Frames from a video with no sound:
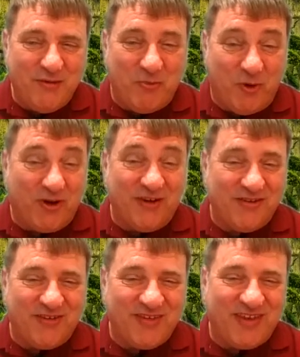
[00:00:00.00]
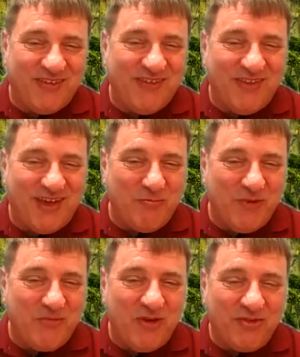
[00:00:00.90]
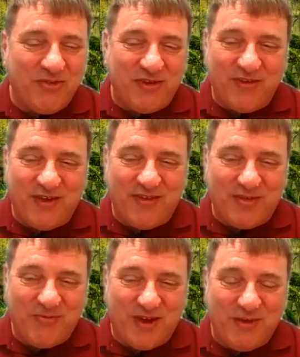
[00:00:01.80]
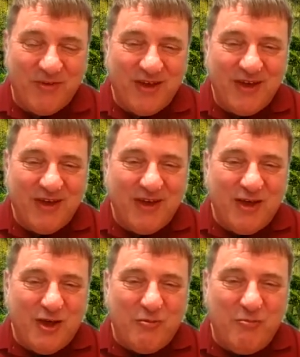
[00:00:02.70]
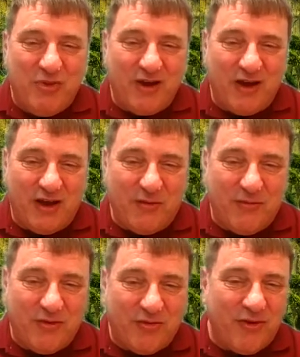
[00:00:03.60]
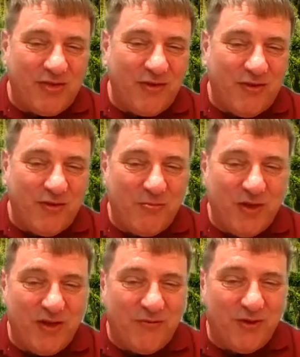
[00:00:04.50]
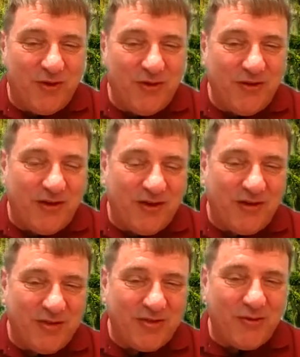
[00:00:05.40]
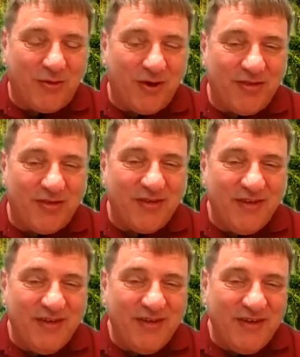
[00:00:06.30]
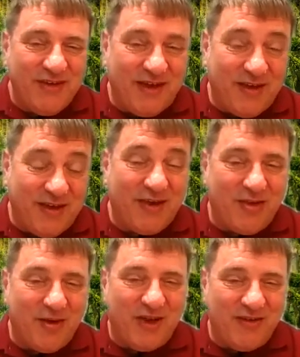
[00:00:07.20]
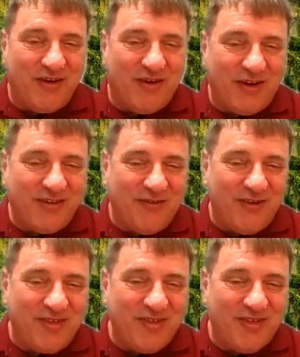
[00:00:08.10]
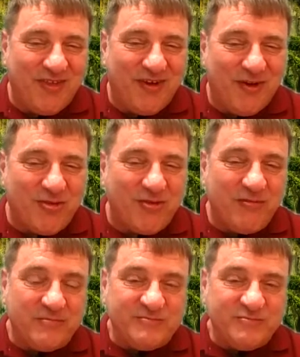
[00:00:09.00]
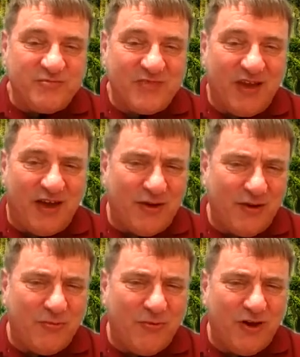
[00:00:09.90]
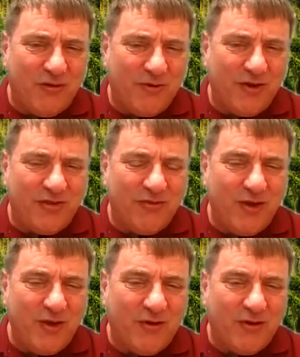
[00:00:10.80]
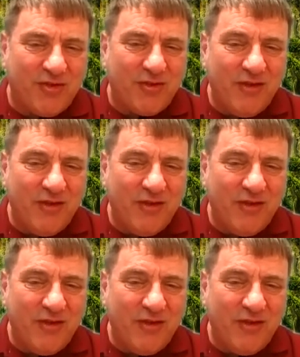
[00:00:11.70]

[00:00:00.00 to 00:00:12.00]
more interesting than that. Maybe I'll tell that sometime. But I was listening on the Bigfoot stories. As I mentioned, I like to listen to those. I heard one recently where